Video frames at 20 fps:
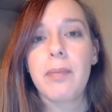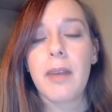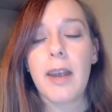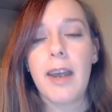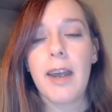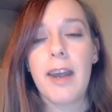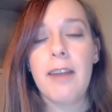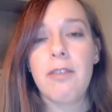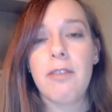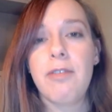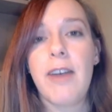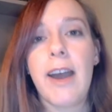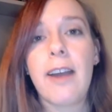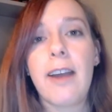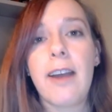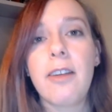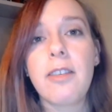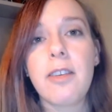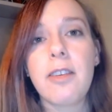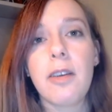In
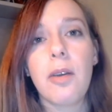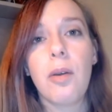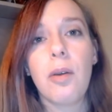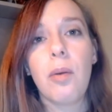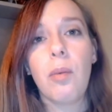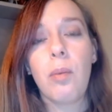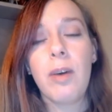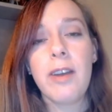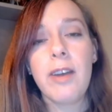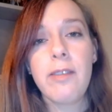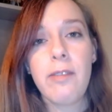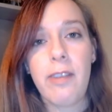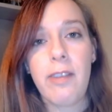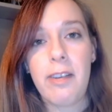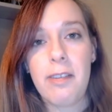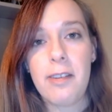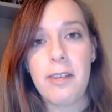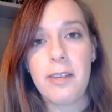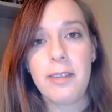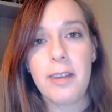fact, one
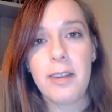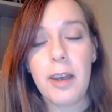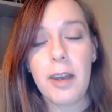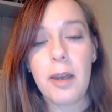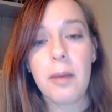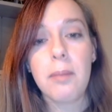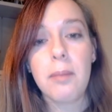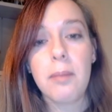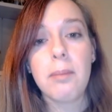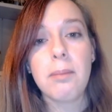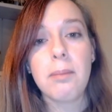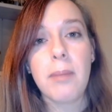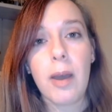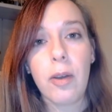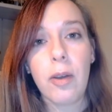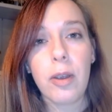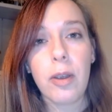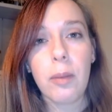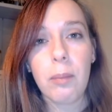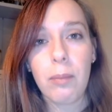visitor,
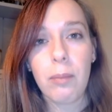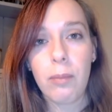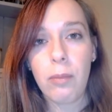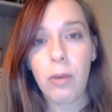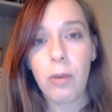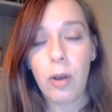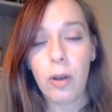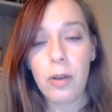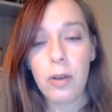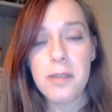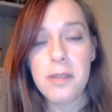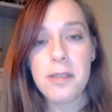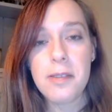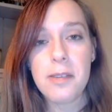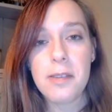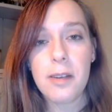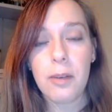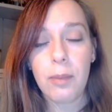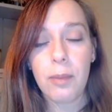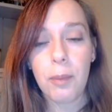Malcolm
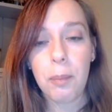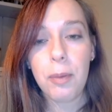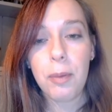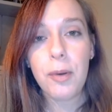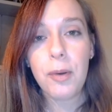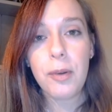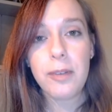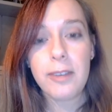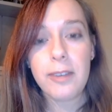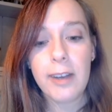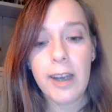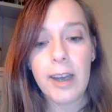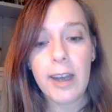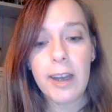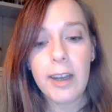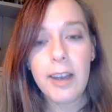Ross, a reporter,